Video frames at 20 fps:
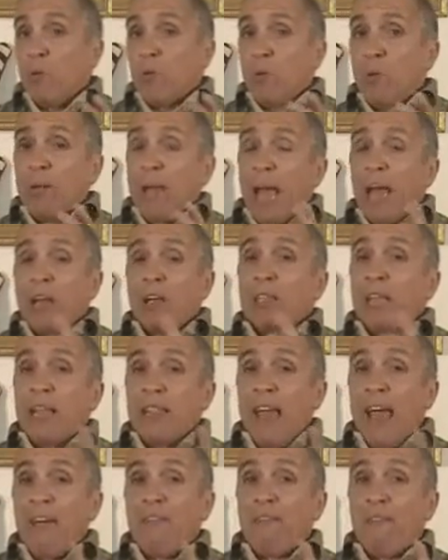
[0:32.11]
Well, when I looked
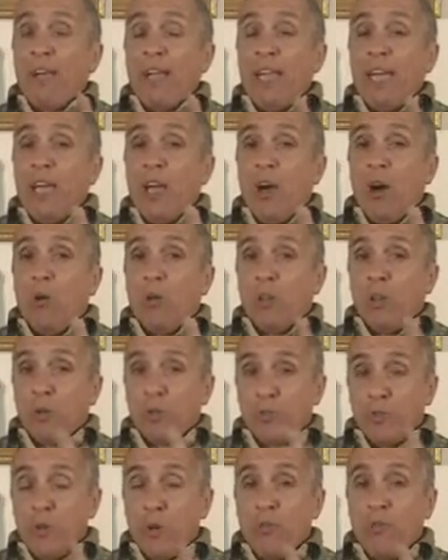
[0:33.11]
at that video, and
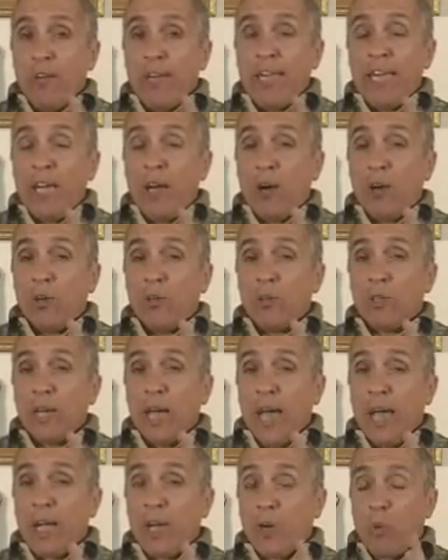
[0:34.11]
those few
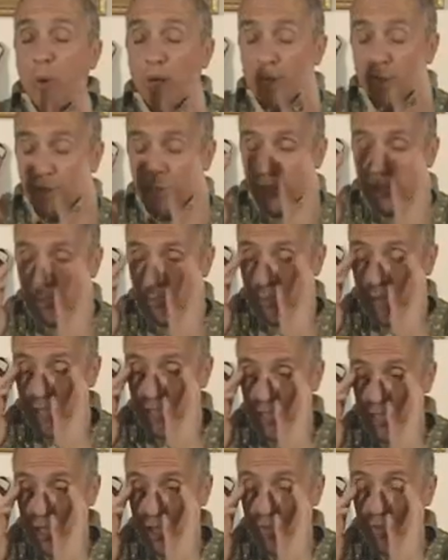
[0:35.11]
videos, I questioned to
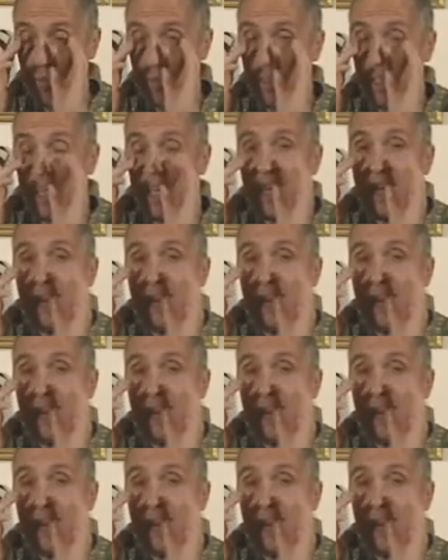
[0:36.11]
myself,